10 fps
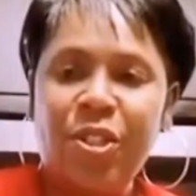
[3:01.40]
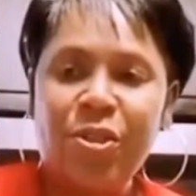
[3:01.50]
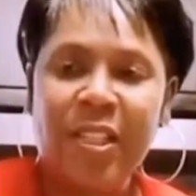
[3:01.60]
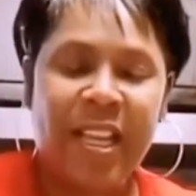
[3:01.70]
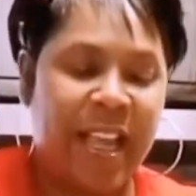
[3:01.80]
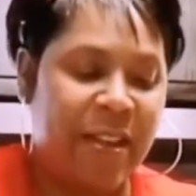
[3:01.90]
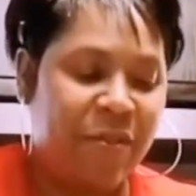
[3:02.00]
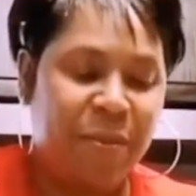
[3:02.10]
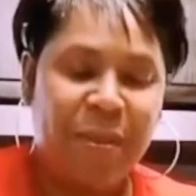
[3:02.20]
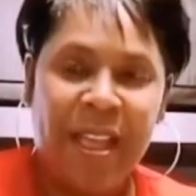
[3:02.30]
came from
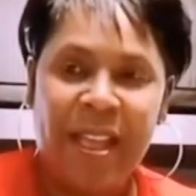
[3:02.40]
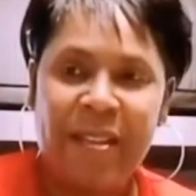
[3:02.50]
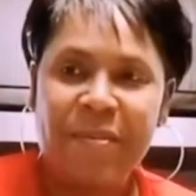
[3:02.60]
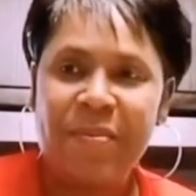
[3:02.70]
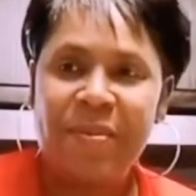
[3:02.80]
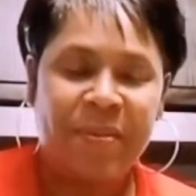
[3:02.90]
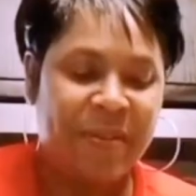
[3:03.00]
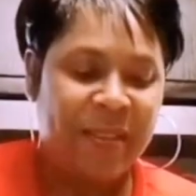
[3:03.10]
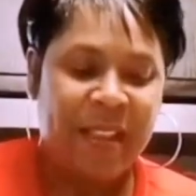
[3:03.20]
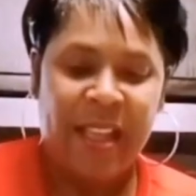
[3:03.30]
that.
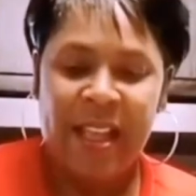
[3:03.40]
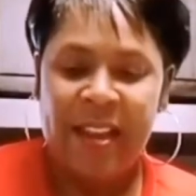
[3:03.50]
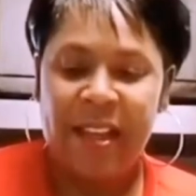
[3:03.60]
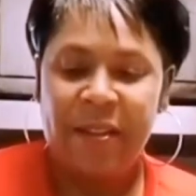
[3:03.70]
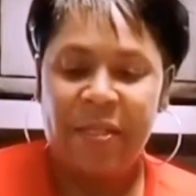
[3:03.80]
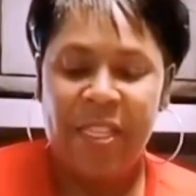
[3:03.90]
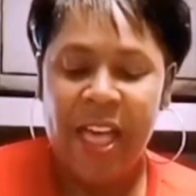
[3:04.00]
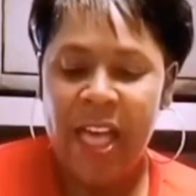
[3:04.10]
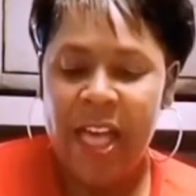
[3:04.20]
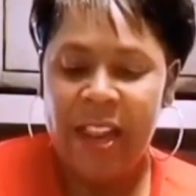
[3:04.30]
Now
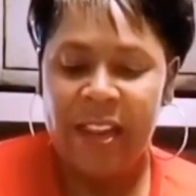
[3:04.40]
that